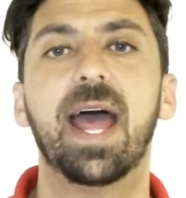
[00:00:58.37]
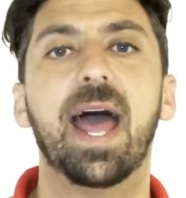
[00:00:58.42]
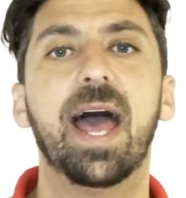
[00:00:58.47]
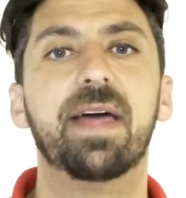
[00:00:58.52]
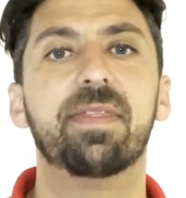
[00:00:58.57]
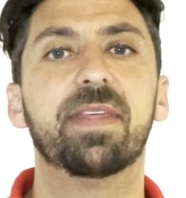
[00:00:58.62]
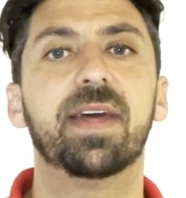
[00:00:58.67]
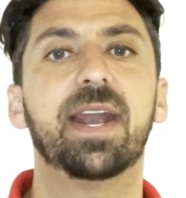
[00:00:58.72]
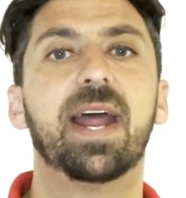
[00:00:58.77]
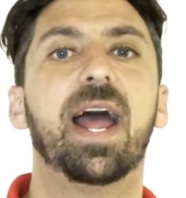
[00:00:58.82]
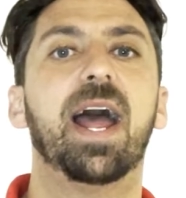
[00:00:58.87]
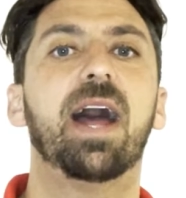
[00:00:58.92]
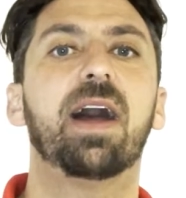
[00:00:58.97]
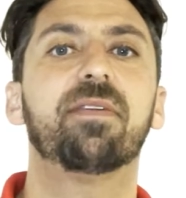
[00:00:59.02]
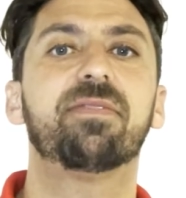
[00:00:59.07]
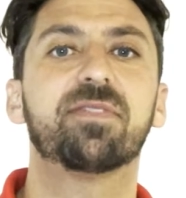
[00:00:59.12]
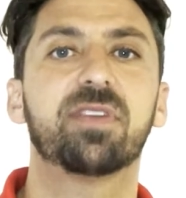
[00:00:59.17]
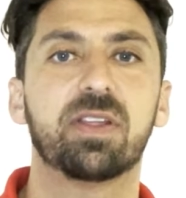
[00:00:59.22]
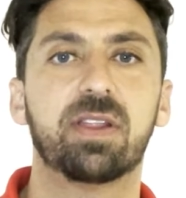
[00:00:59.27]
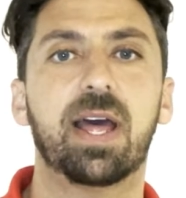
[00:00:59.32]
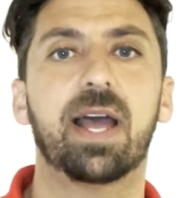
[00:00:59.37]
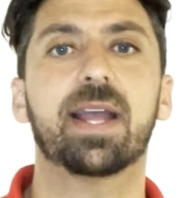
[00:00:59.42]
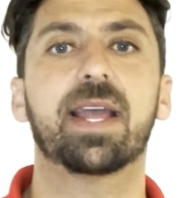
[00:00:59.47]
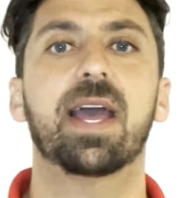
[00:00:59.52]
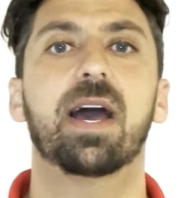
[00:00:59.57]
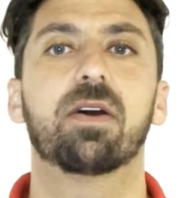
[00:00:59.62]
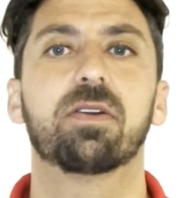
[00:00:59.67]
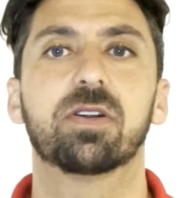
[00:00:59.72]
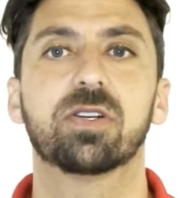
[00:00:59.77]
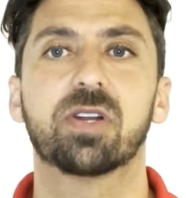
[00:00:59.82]
And then after that
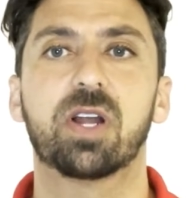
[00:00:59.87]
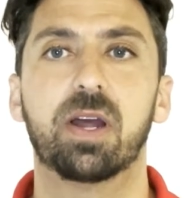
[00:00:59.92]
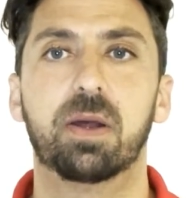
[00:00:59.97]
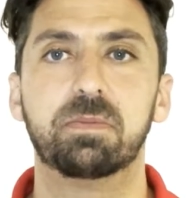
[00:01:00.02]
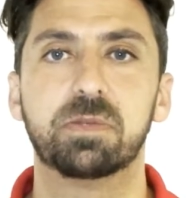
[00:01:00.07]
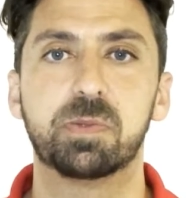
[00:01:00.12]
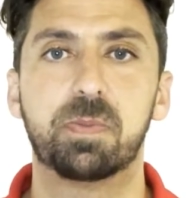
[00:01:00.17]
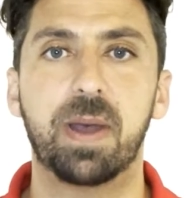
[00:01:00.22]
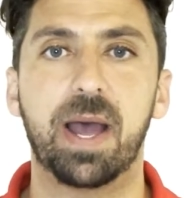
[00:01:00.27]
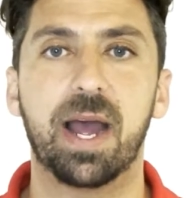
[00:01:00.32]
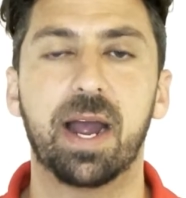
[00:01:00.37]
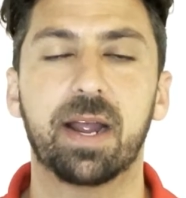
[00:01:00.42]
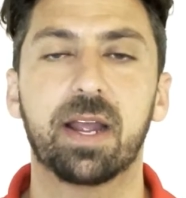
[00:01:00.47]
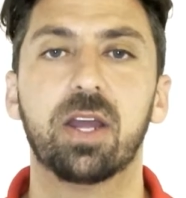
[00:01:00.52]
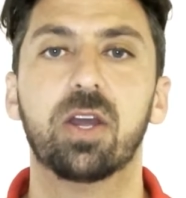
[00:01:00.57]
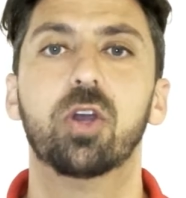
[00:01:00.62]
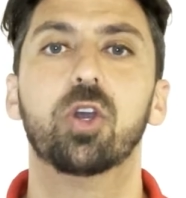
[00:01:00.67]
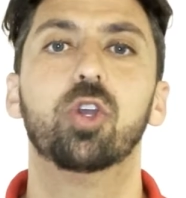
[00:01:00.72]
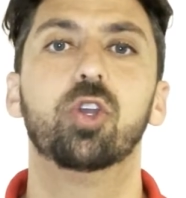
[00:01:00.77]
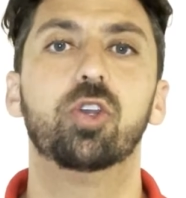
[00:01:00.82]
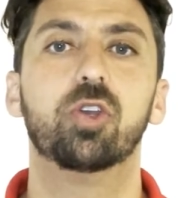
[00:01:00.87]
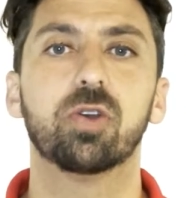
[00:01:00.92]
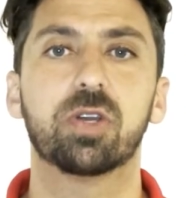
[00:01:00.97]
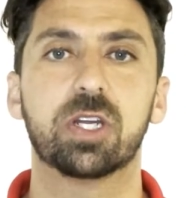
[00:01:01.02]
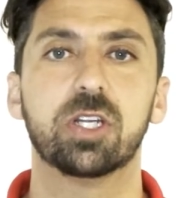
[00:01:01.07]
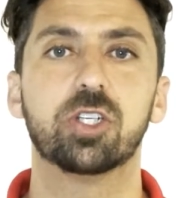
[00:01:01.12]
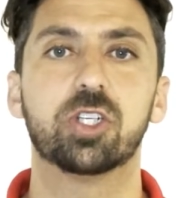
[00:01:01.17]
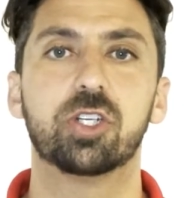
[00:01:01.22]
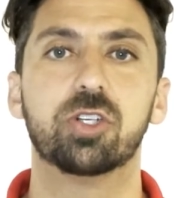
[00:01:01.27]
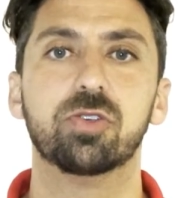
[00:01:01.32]
counter comes back, you
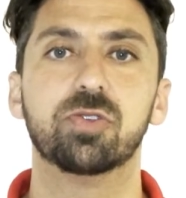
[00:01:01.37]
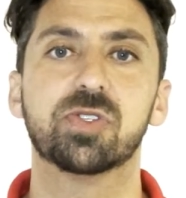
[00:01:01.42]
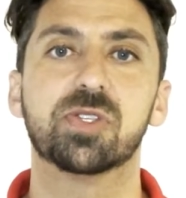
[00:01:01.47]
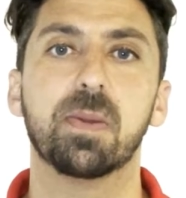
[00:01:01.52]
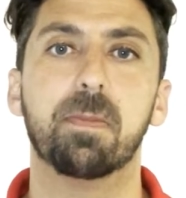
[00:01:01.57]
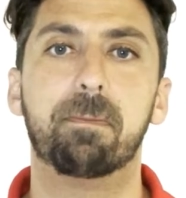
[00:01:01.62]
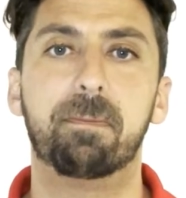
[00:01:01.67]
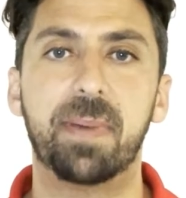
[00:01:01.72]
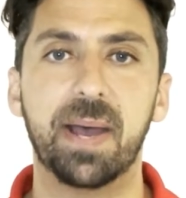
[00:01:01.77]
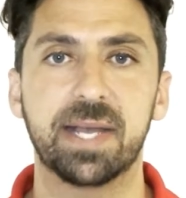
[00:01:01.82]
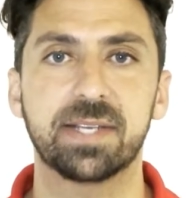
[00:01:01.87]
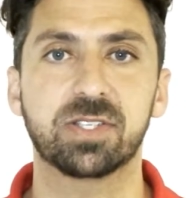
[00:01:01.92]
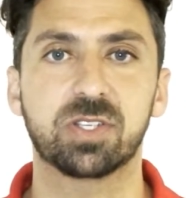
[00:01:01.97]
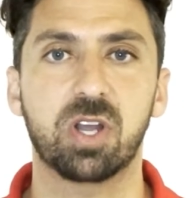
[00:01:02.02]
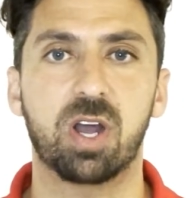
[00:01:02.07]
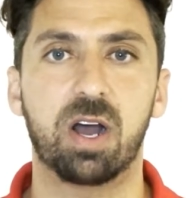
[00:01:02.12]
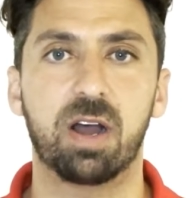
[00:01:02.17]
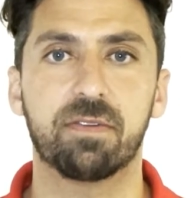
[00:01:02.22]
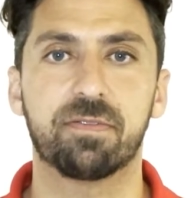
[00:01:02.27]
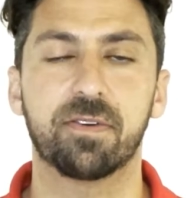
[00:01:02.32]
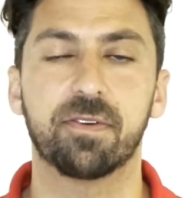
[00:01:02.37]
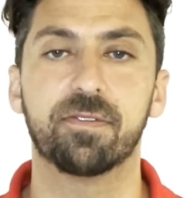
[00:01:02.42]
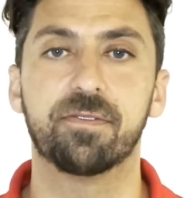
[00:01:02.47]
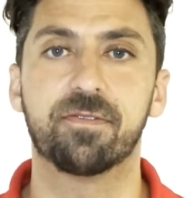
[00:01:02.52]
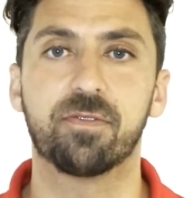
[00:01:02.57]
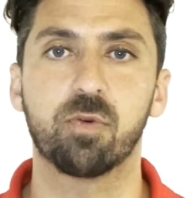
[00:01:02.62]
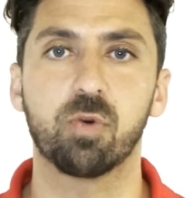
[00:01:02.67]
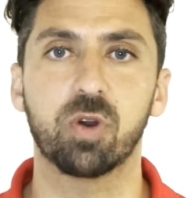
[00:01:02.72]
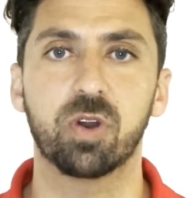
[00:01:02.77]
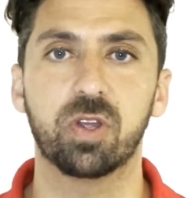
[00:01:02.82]
can choose the best offer
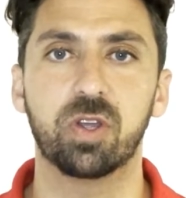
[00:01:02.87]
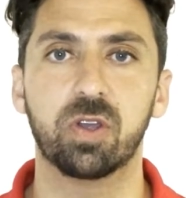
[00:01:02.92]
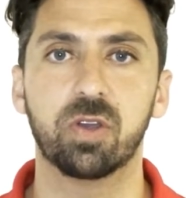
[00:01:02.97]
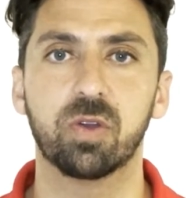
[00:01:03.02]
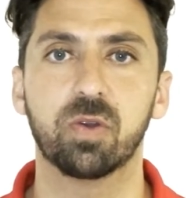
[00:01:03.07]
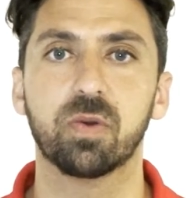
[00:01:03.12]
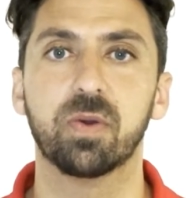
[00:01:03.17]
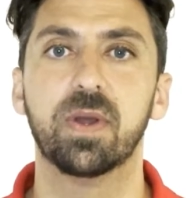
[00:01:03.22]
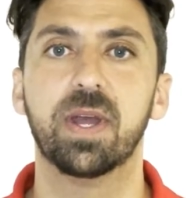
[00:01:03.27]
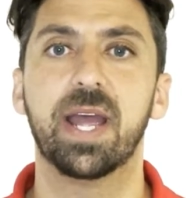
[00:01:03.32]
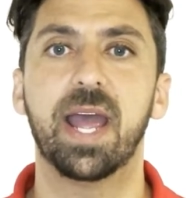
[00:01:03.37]
for you